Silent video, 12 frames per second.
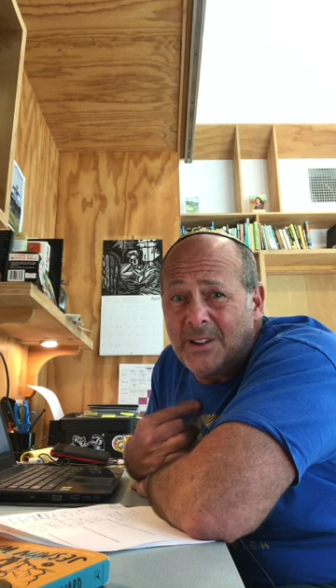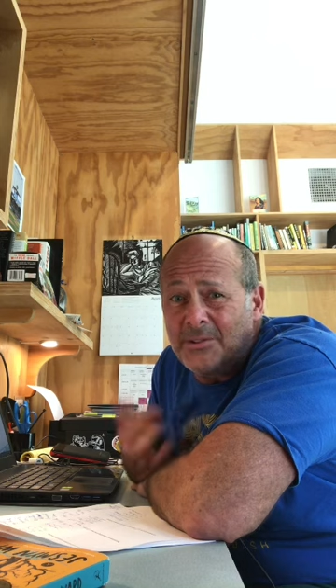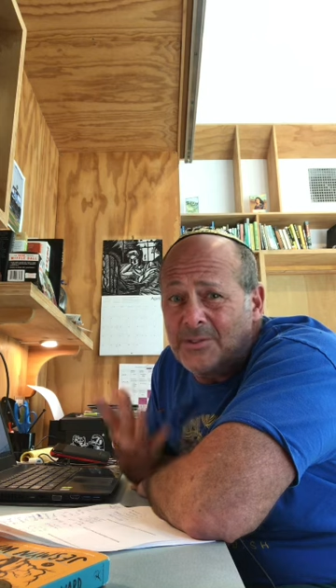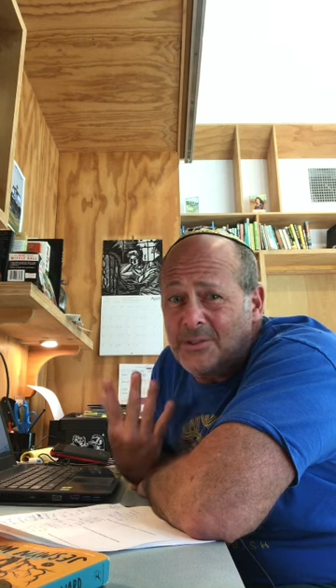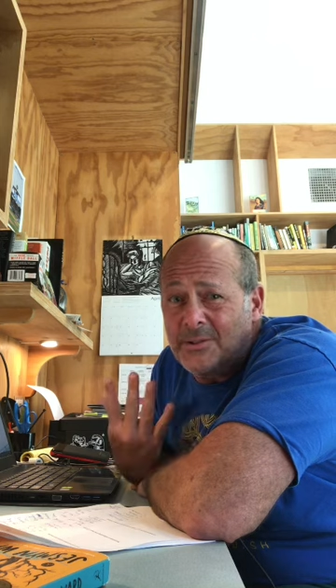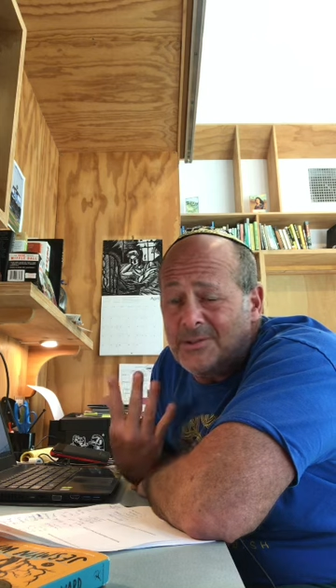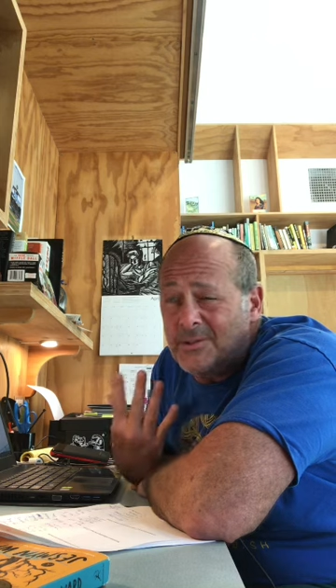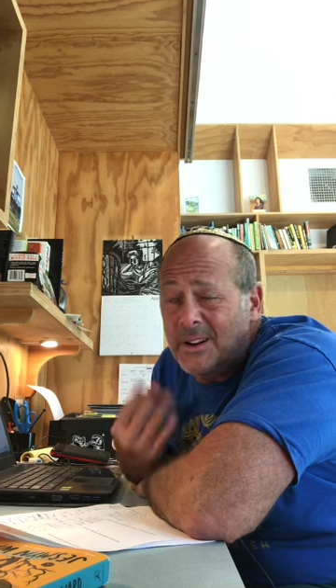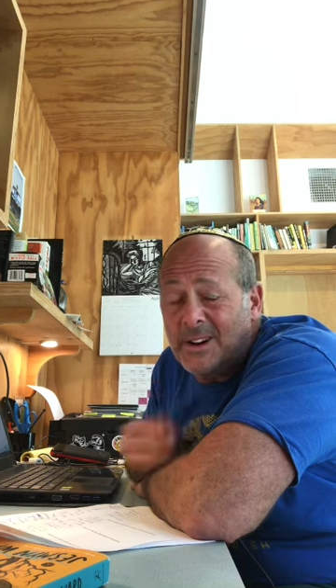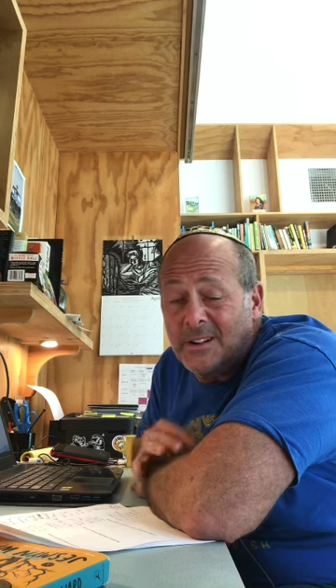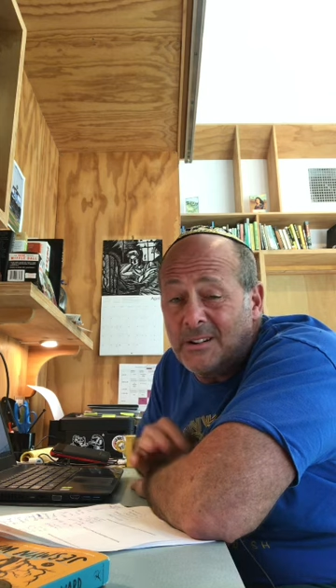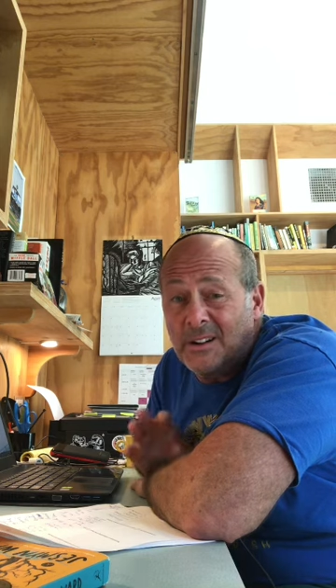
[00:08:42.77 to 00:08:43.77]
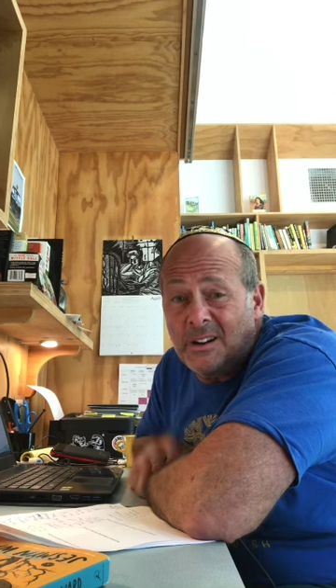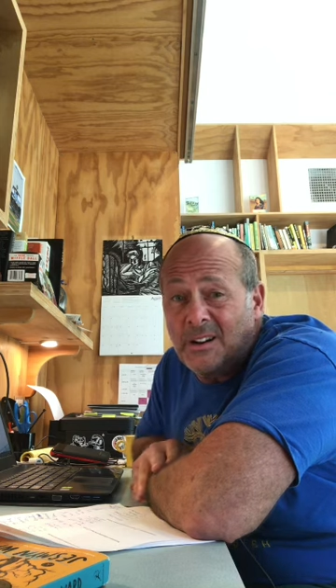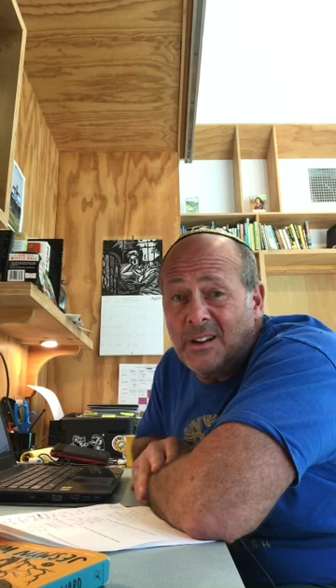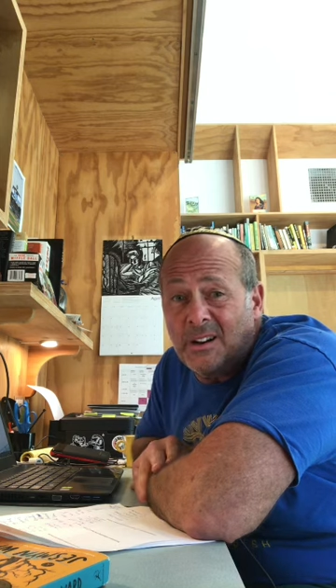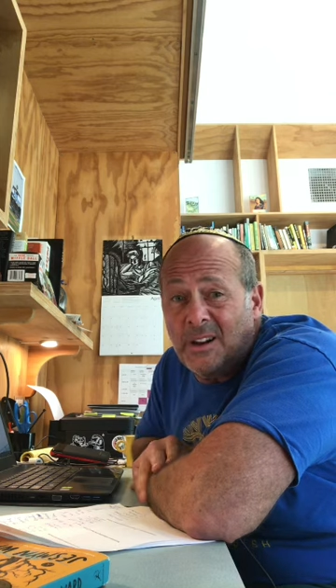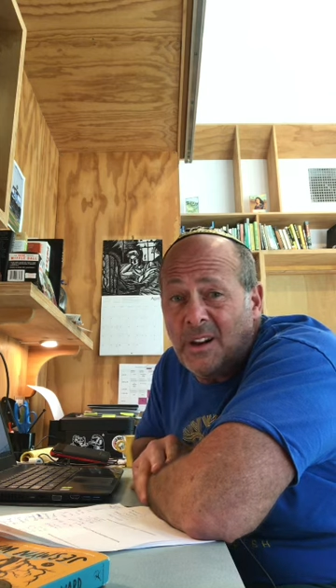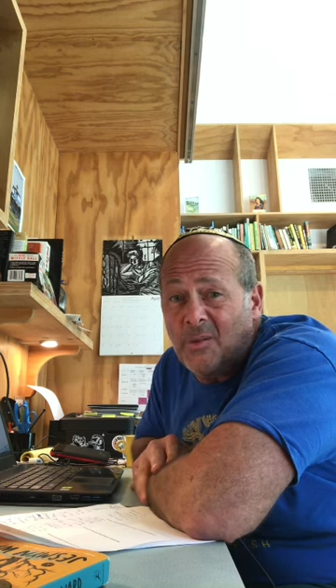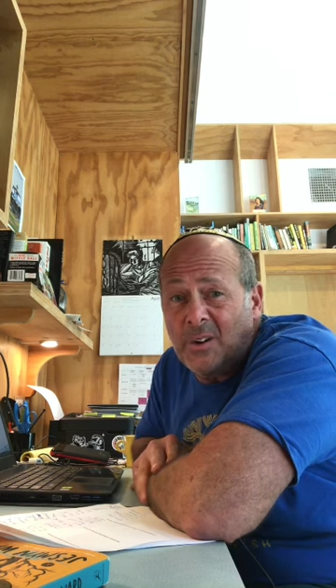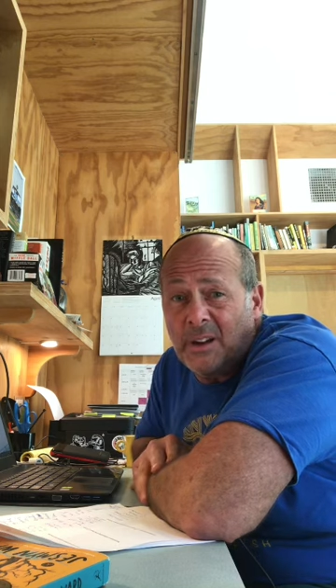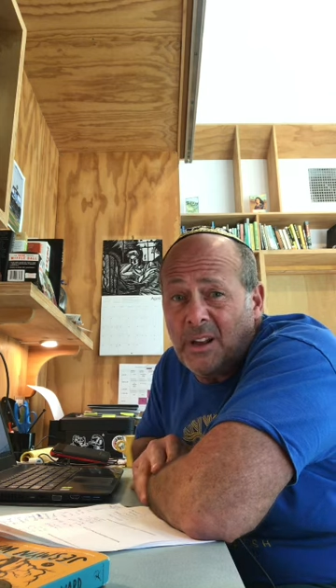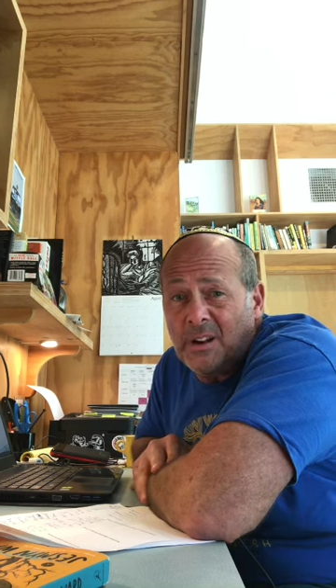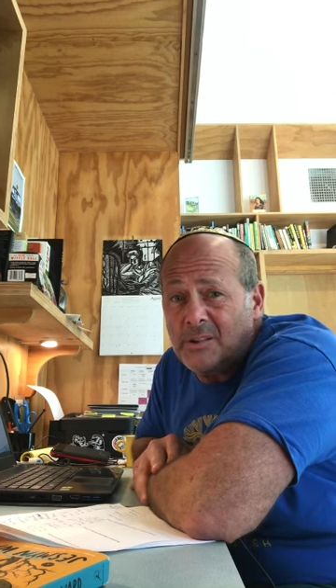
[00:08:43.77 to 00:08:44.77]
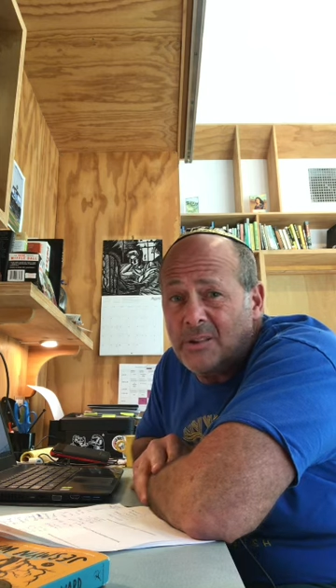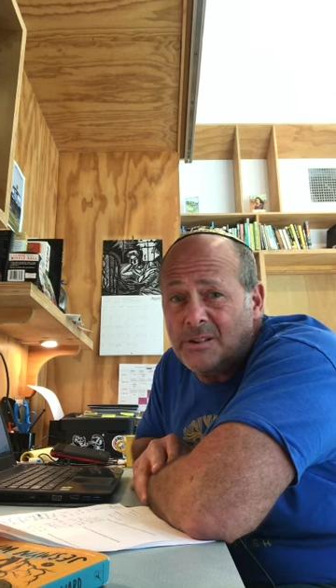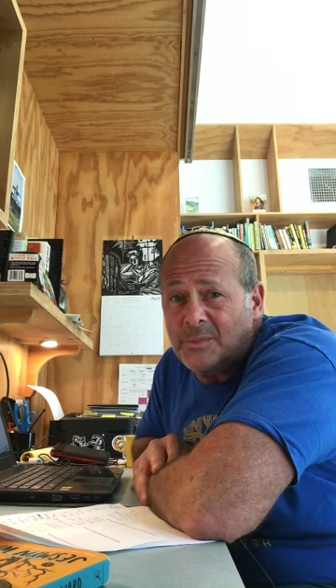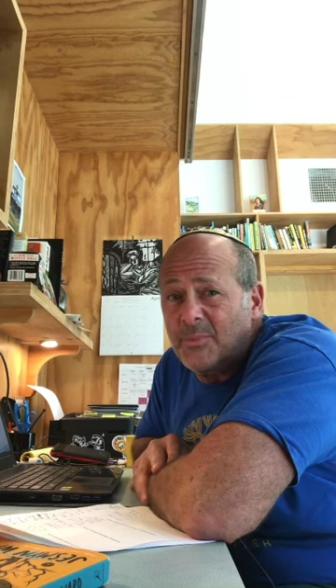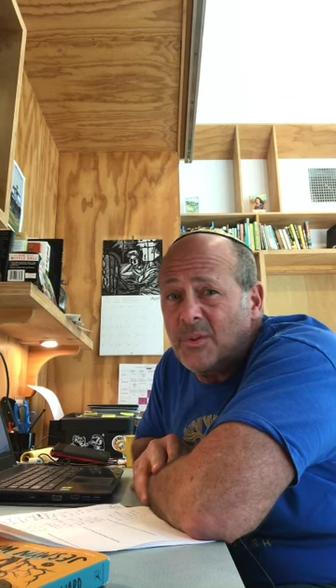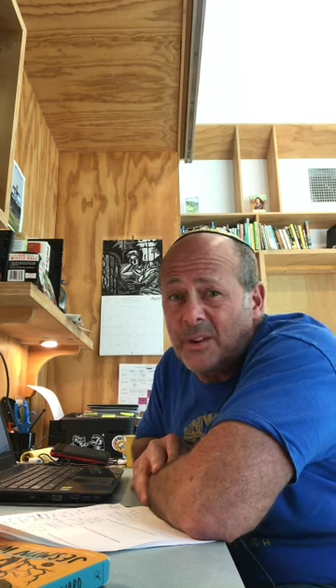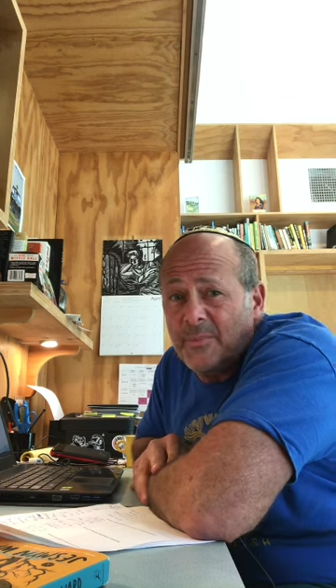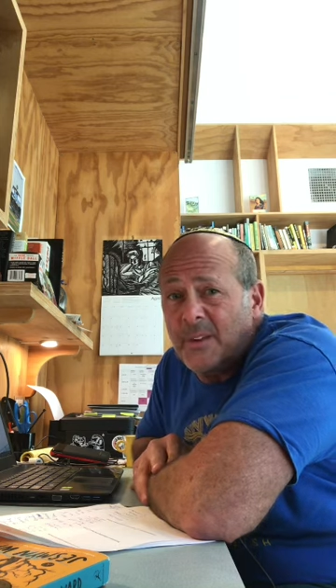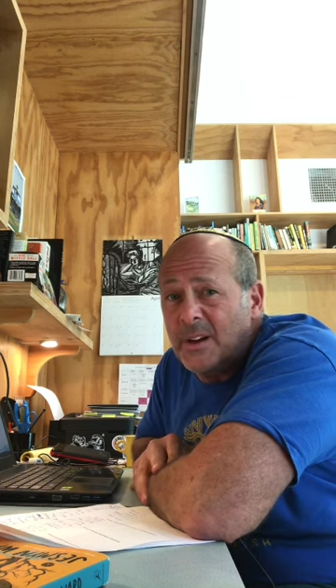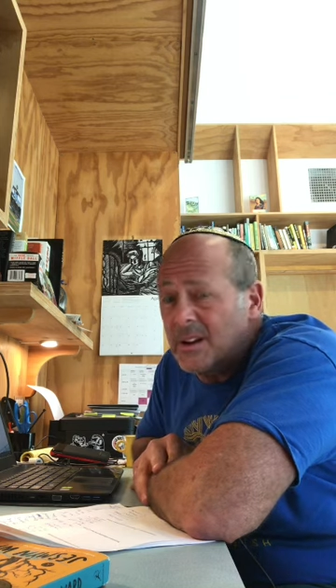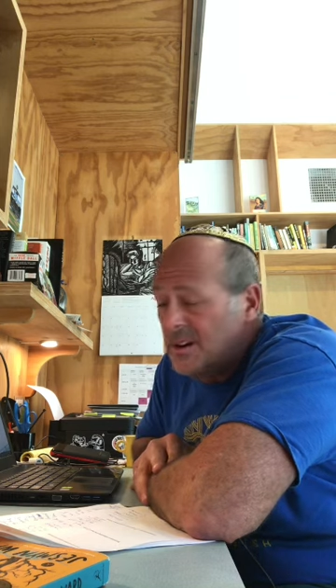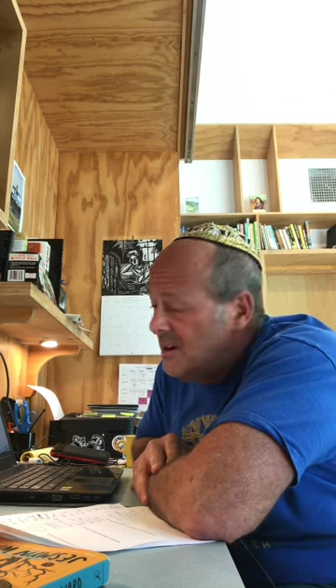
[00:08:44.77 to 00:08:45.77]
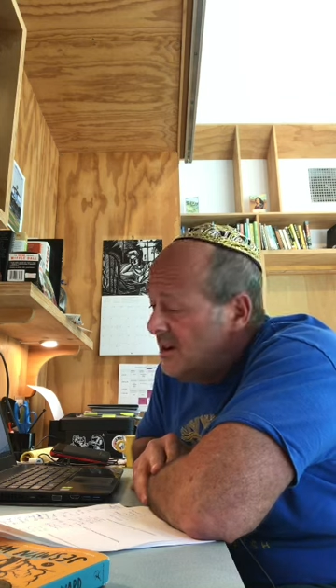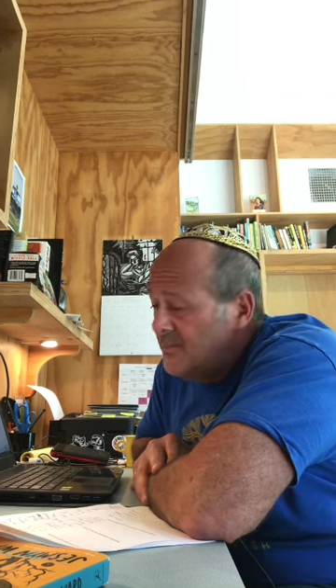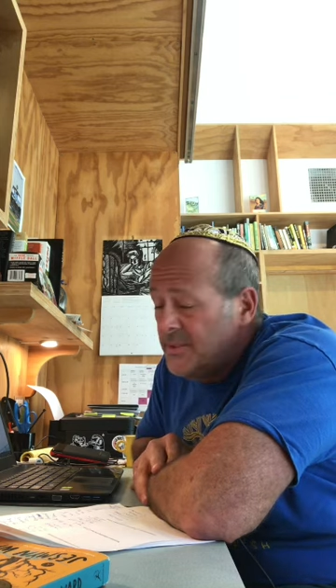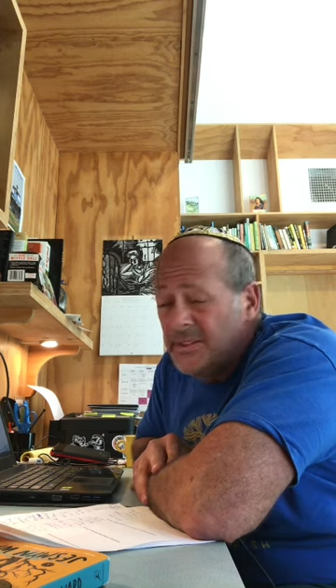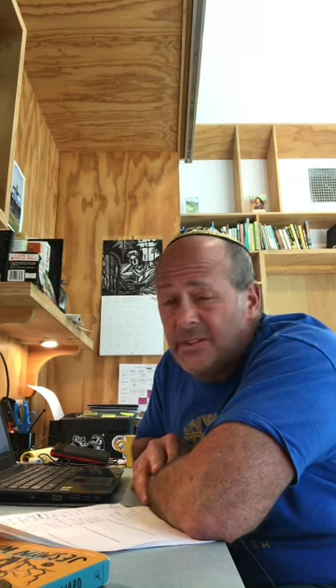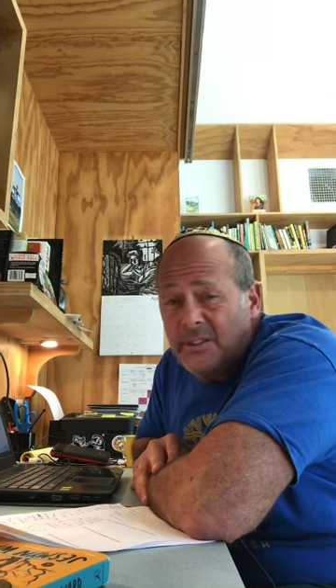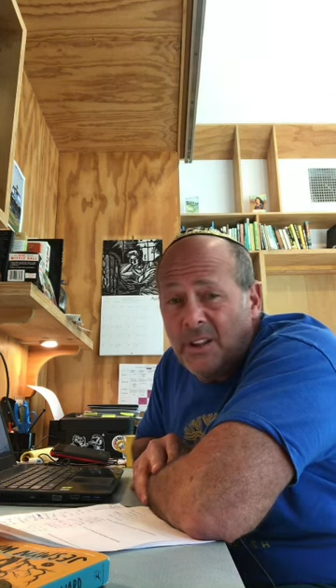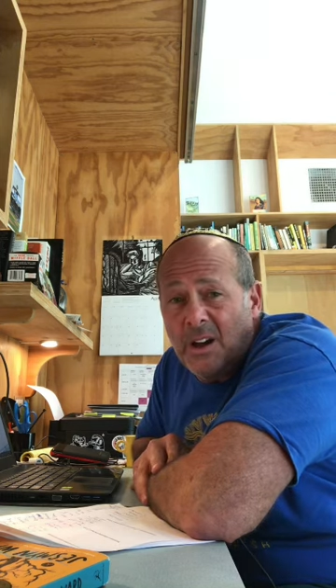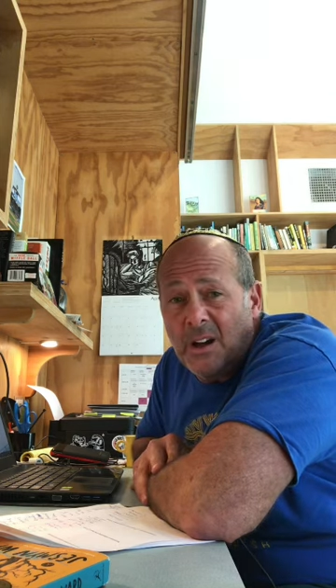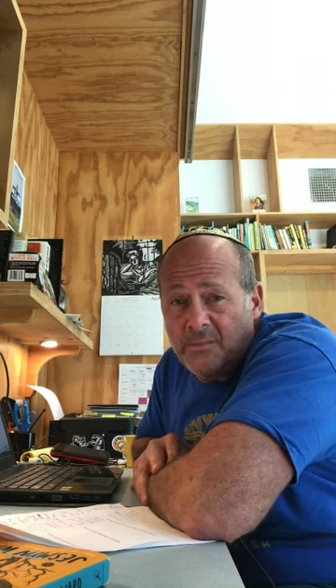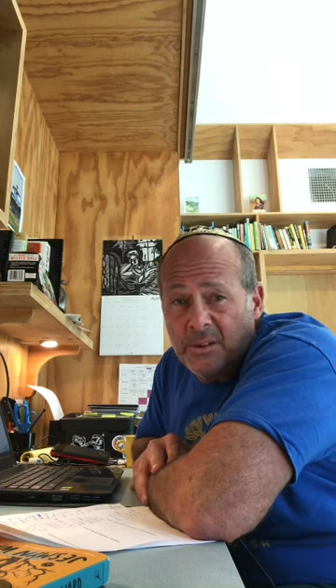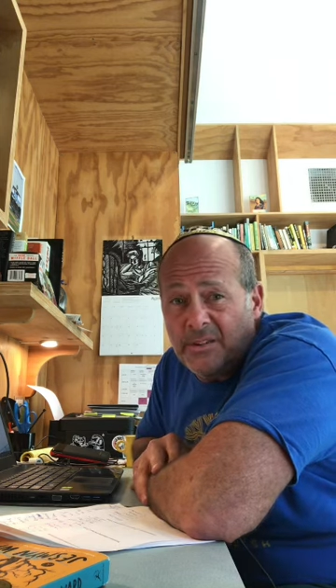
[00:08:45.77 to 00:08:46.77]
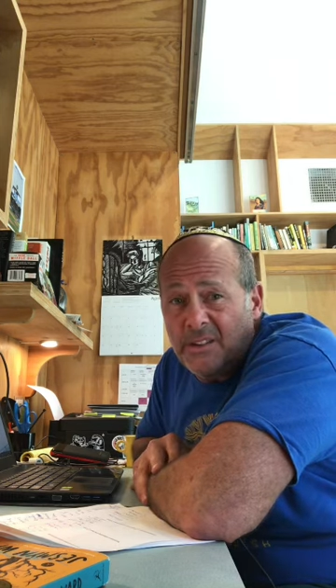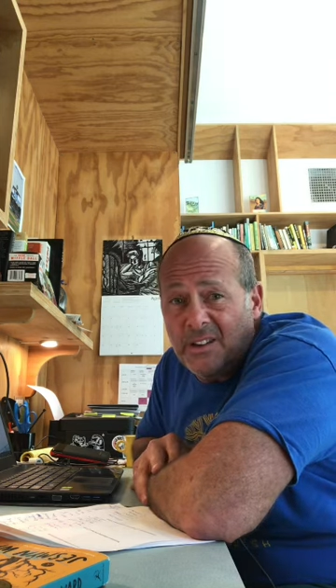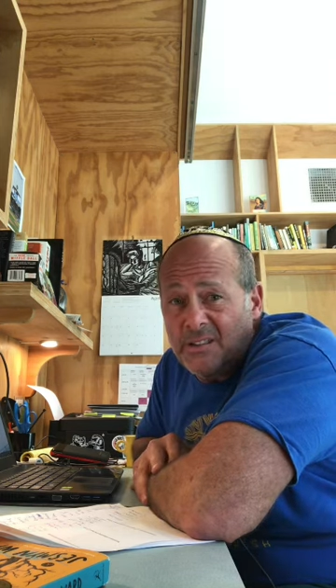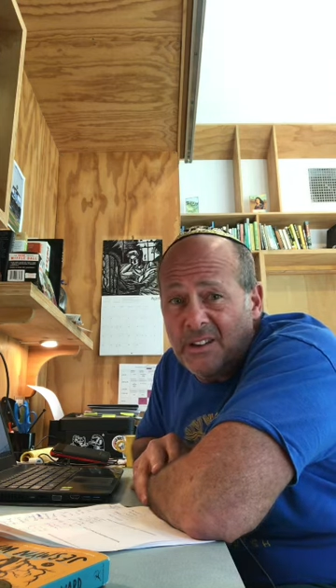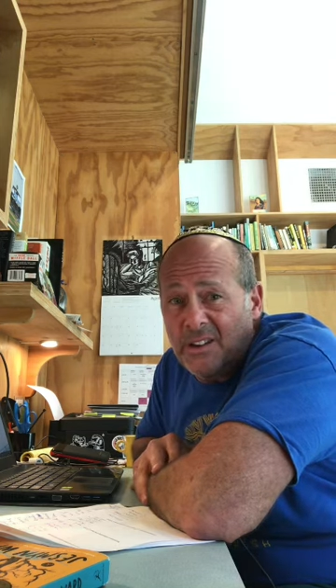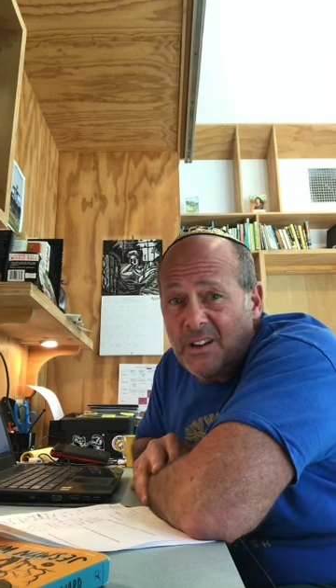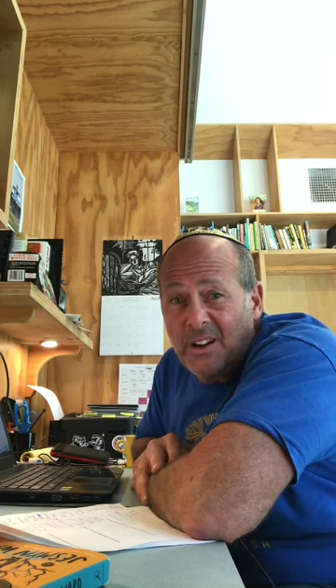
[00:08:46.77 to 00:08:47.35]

too as a writer, and I want to get across the point that this is an ominous essay,